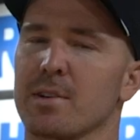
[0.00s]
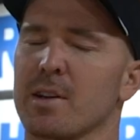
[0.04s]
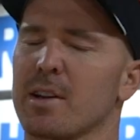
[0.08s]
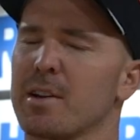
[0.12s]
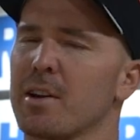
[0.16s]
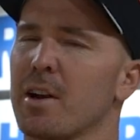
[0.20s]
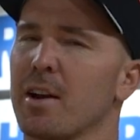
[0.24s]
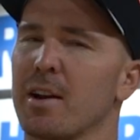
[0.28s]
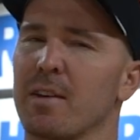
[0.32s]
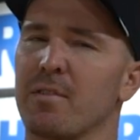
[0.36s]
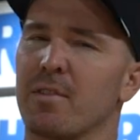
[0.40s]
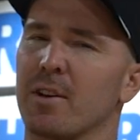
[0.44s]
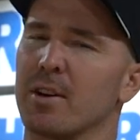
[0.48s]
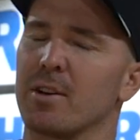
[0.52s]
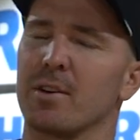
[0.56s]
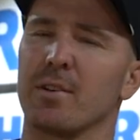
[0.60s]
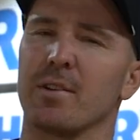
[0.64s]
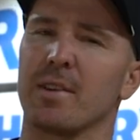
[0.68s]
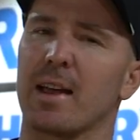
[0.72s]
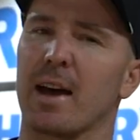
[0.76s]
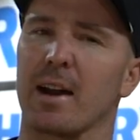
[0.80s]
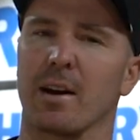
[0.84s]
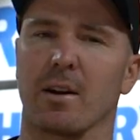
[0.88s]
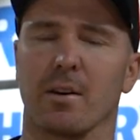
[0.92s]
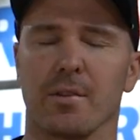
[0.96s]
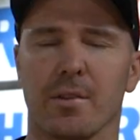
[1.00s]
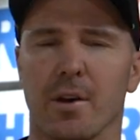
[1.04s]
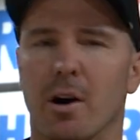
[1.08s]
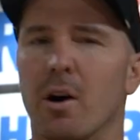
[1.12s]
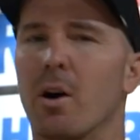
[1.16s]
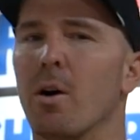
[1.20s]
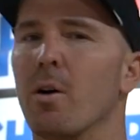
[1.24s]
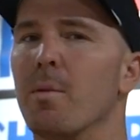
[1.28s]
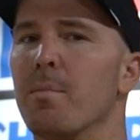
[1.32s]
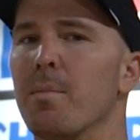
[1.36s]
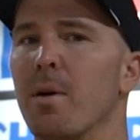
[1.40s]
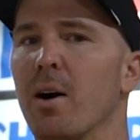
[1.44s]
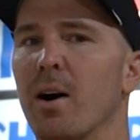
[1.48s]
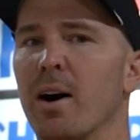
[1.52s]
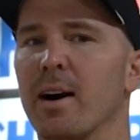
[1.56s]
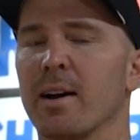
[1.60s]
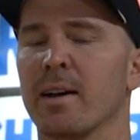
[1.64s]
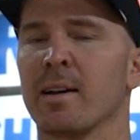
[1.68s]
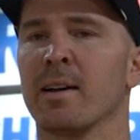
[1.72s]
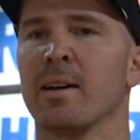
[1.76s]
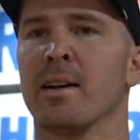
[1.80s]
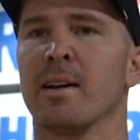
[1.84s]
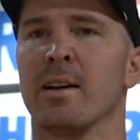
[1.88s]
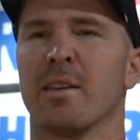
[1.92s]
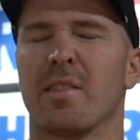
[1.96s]
I know if I do that on the whole
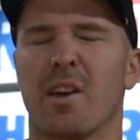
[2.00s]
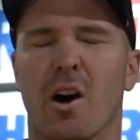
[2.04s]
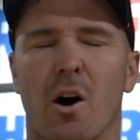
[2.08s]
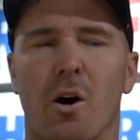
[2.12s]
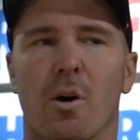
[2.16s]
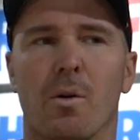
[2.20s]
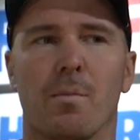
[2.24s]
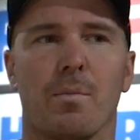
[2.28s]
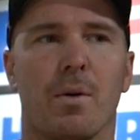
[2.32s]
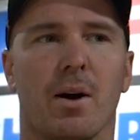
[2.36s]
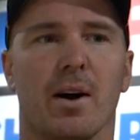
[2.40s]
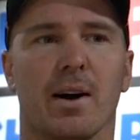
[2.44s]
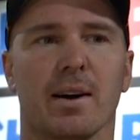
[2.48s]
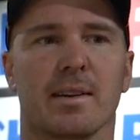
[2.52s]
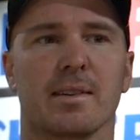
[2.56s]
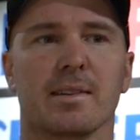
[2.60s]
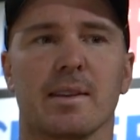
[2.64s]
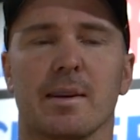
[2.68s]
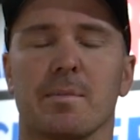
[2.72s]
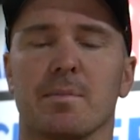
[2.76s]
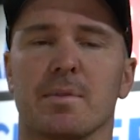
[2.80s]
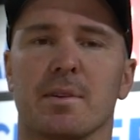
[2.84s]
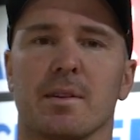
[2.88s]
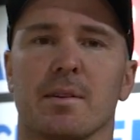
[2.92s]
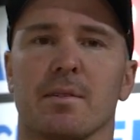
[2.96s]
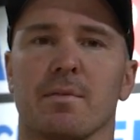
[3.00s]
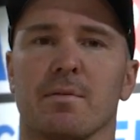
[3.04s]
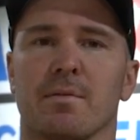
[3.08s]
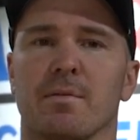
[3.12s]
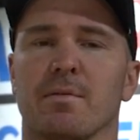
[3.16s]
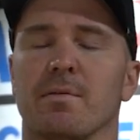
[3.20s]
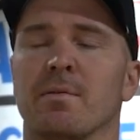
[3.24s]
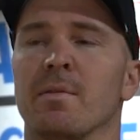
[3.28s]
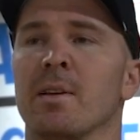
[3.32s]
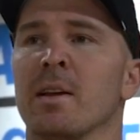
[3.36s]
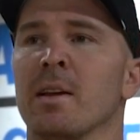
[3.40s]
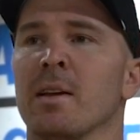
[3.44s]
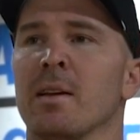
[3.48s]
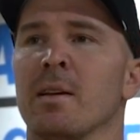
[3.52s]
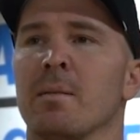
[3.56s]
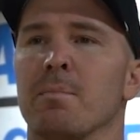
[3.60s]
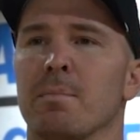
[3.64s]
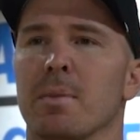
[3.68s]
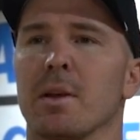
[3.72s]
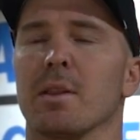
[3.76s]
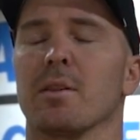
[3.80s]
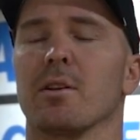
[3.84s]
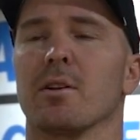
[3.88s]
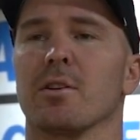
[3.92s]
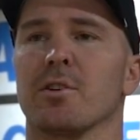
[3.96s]
bike seems to
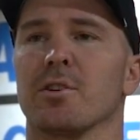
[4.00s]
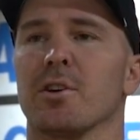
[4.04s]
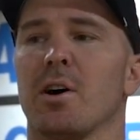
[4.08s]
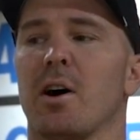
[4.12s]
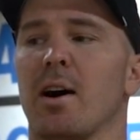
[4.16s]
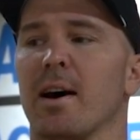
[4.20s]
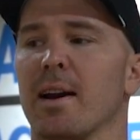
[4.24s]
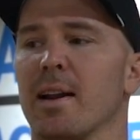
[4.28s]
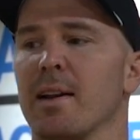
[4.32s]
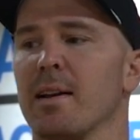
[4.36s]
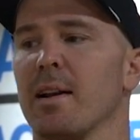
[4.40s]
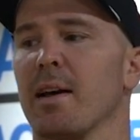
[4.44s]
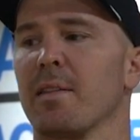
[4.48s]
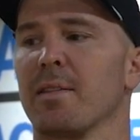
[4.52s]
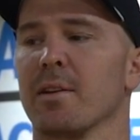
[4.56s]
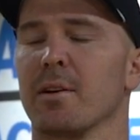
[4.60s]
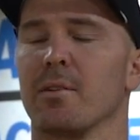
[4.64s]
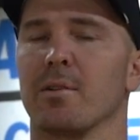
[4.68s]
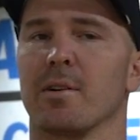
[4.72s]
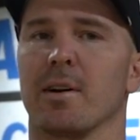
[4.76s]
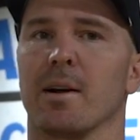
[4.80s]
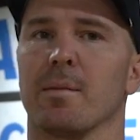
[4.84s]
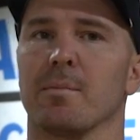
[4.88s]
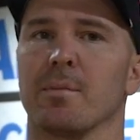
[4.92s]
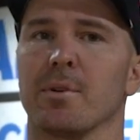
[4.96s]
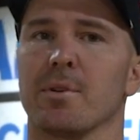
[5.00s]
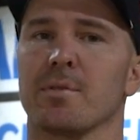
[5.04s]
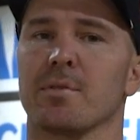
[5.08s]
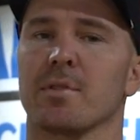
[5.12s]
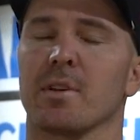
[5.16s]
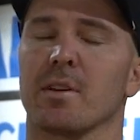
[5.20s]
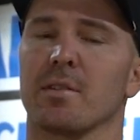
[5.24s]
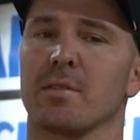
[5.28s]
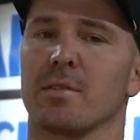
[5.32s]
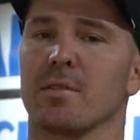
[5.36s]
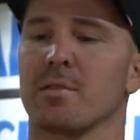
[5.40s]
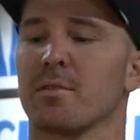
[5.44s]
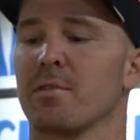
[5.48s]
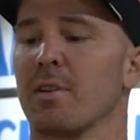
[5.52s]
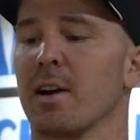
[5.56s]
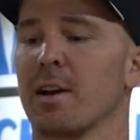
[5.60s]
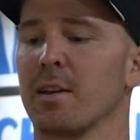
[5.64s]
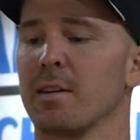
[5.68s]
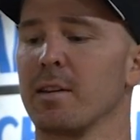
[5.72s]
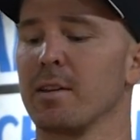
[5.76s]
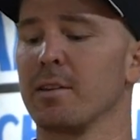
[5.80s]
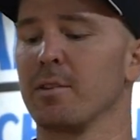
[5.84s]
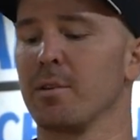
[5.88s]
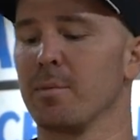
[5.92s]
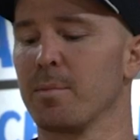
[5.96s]
be a little tighter, nothing will come loose. So it's
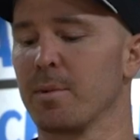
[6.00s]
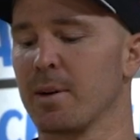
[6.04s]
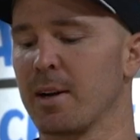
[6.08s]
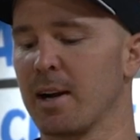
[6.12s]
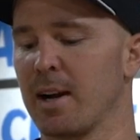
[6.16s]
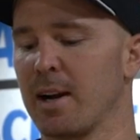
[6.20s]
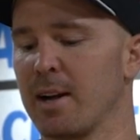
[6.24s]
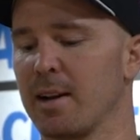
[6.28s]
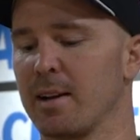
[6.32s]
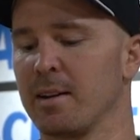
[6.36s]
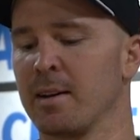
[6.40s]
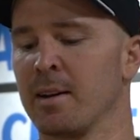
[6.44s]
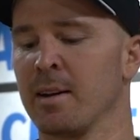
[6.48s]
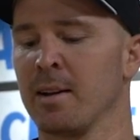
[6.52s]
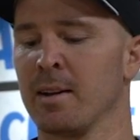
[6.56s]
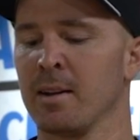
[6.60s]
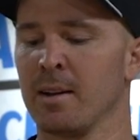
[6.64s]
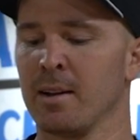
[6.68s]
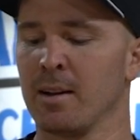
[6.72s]
correctly lubricated.